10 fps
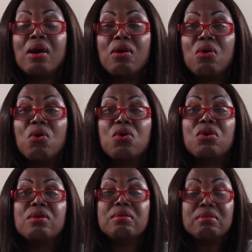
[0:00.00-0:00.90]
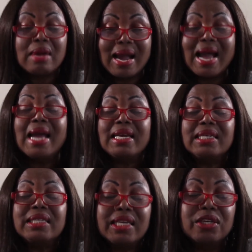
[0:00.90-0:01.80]
or add
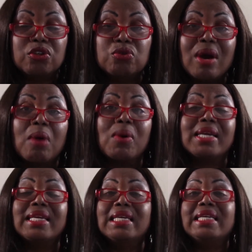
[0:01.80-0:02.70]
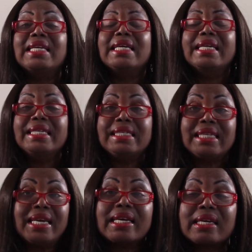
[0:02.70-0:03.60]
it into our daily
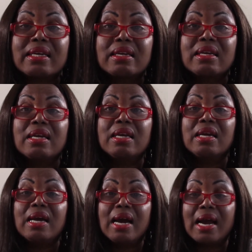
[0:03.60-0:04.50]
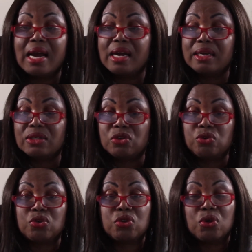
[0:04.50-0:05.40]
intake
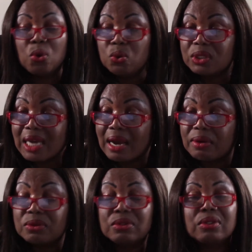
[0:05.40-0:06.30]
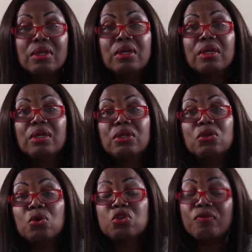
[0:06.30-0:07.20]
to slow down
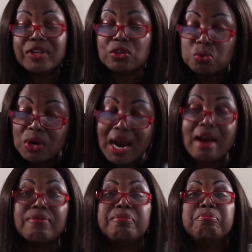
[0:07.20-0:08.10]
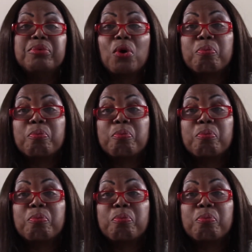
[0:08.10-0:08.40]
those of us who have blood